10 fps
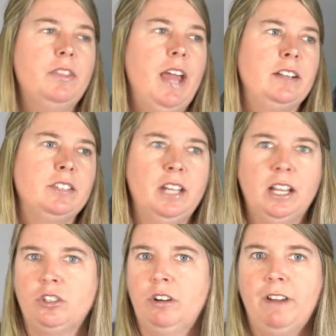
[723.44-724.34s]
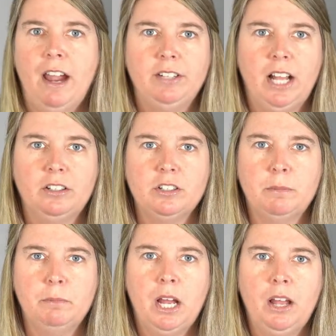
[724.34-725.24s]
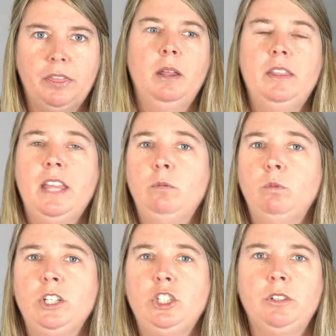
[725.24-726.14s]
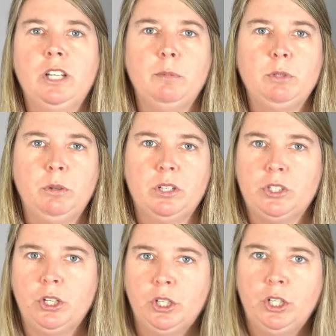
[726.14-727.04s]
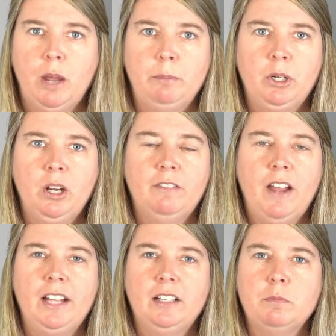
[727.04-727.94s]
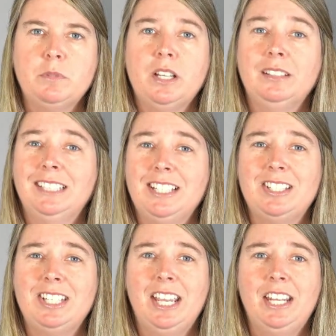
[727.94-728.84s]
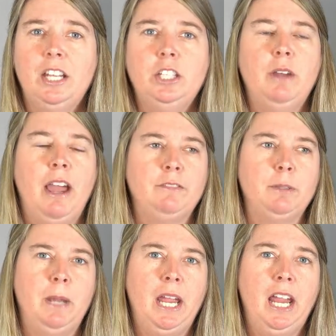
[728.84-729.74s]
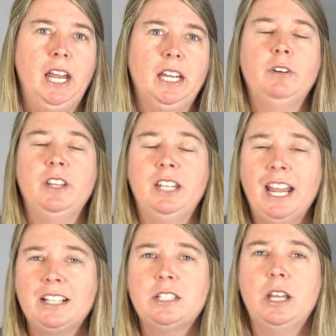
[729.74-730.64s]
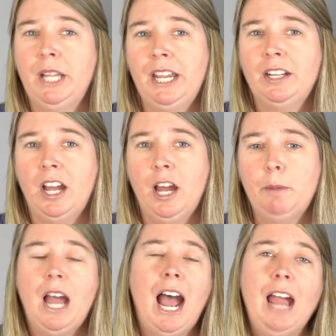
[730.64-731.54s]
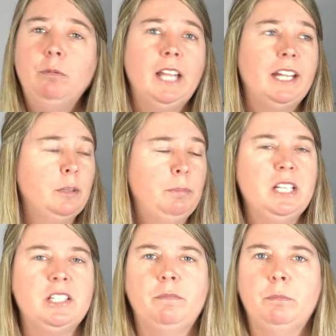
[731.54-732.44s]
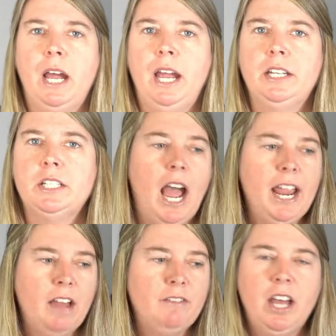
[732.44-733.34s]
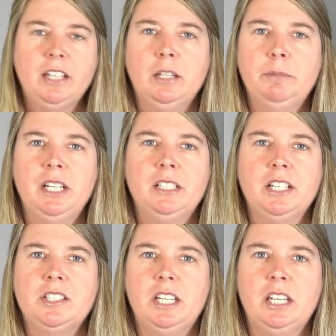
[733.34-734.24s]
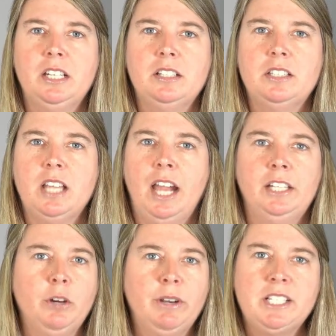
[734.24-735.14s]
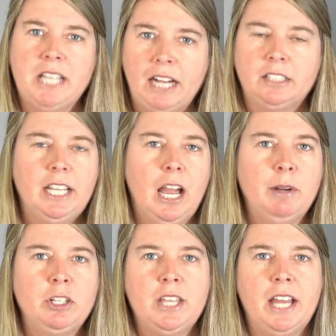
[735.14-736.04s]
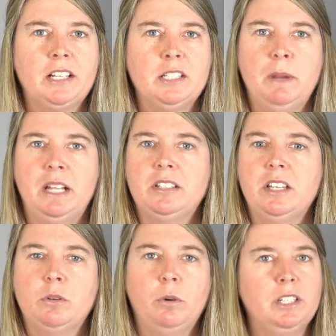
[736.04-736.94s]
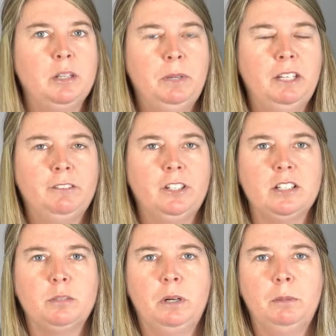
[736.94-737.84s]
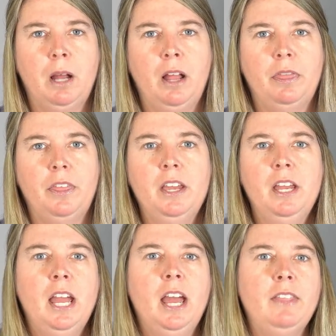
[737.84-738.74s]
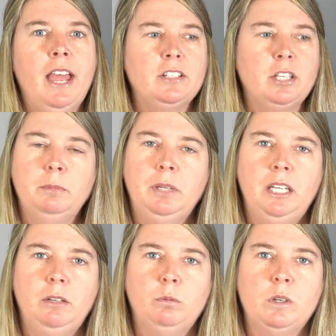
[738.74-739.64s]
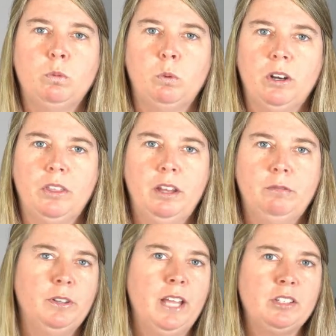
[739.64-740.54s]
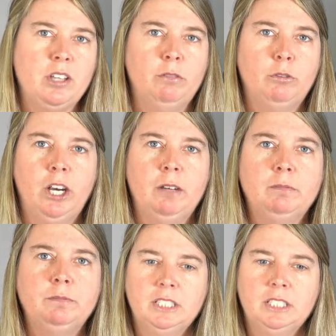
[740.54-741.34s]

That's an extra $5 a month. And then once you get up to a certain number of items listed, you have to pay for the next plan up. I like the peace of mind. I have unlimited listings. I know exactly how much that expense is going to be for us per month. And that to me was worth it for that software.